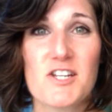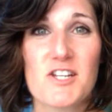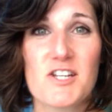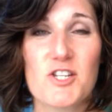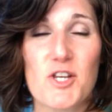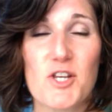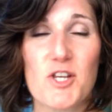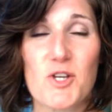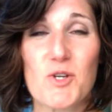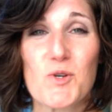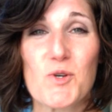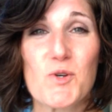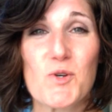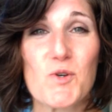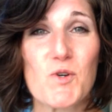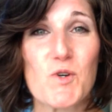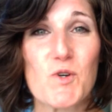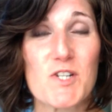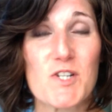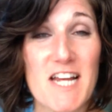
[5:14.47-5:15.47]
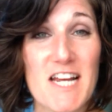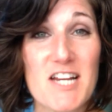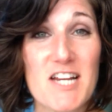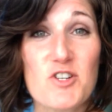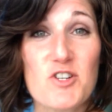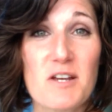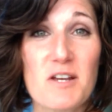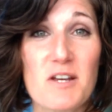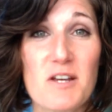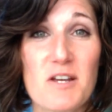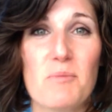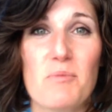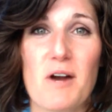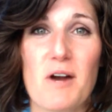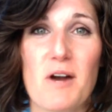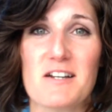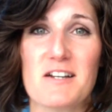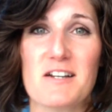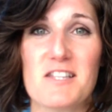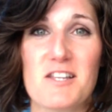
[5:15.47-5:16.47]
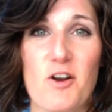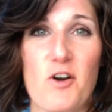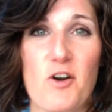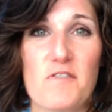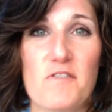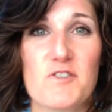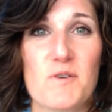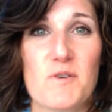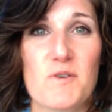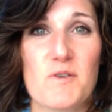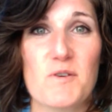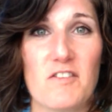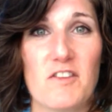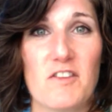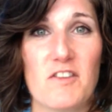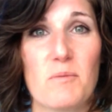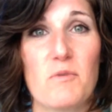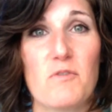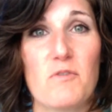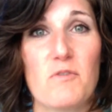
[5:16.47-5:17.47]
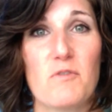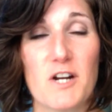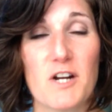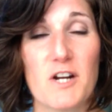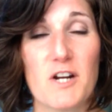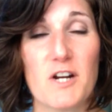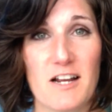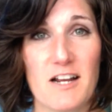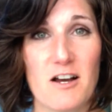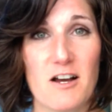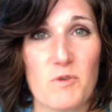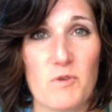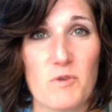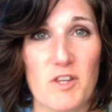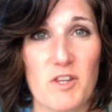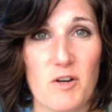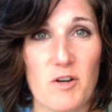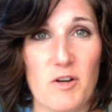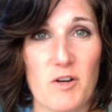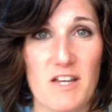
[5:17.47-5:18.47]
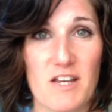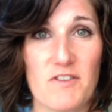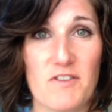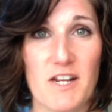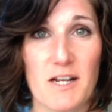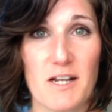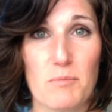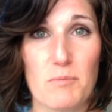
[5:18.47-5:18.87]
to daydream and practice the art of doing nothing before getting on with their evening